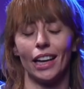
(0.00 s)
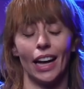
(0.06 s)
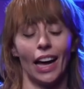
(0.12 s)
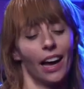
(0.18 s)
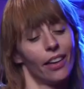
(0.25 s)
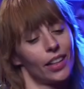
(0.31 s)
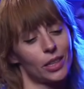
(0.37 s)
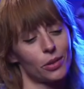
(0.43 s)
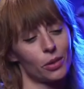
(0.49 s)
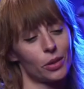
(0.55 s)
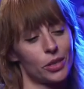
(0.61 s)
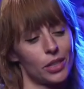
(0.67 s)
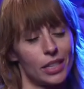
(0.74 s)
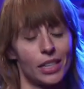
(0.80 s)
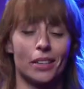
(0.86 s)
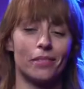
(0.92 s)
And that's what
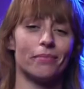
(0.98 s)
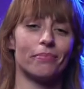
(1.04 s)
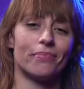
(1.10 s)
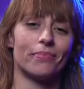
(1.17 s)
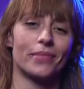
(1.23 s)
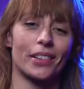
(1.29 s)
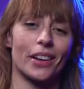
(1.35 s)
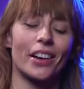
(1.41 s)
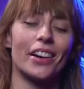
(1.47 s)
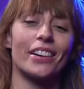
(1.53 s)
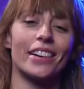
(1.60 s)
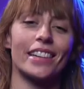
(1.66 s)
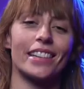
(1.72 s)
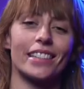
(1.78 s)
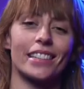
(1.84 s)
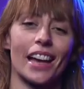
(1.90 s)
she did. So here it
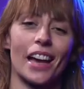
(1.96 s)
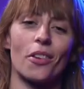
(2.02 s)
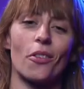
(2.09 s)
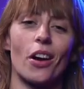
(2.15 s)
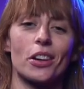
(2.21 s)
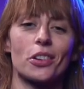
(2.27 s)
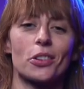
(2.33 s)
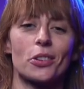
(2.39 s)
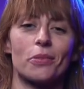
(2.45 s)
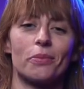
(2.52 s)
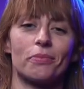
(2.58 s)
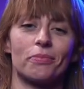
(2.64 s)
is, Head Rush.